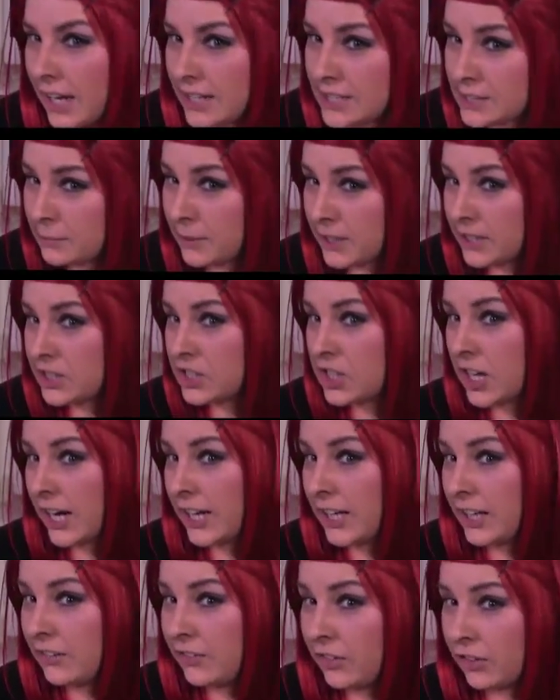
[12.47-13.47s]
It's a bit
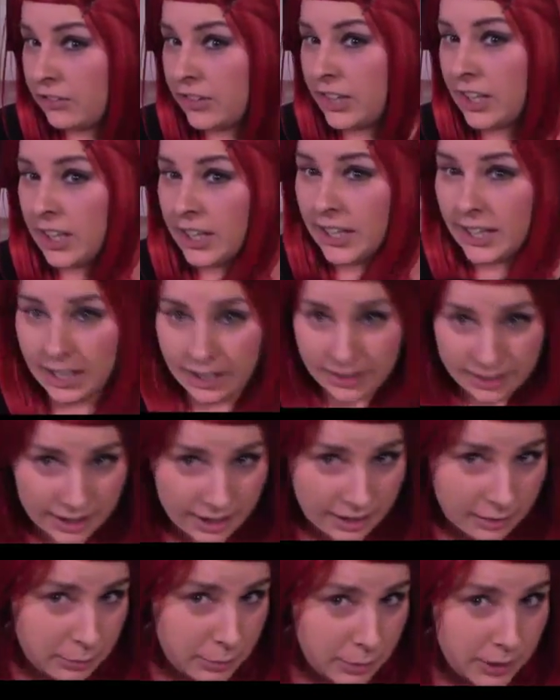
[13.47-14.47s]
shiny for real hair, I
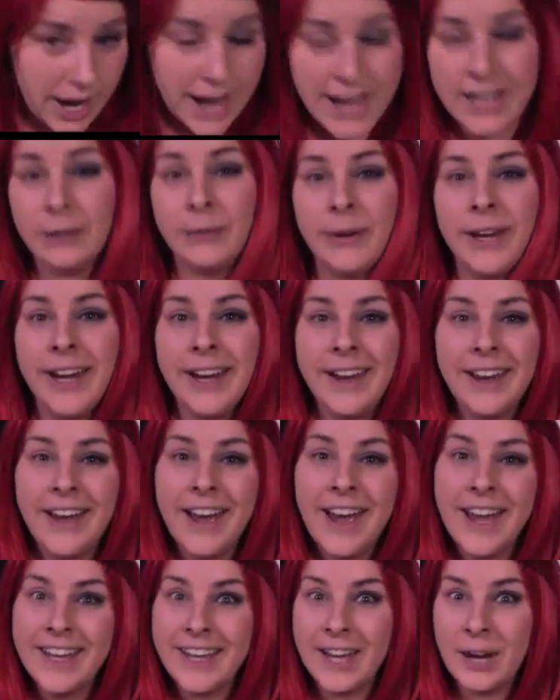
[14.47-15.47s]
think. But anyway,
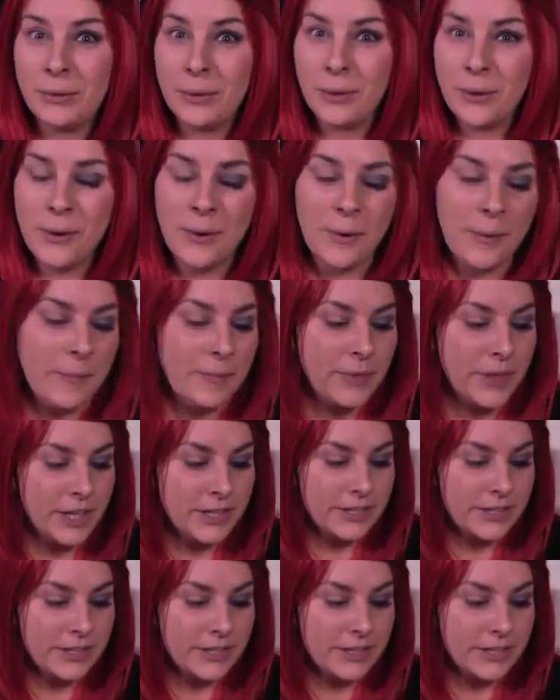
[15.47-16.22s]
here we go.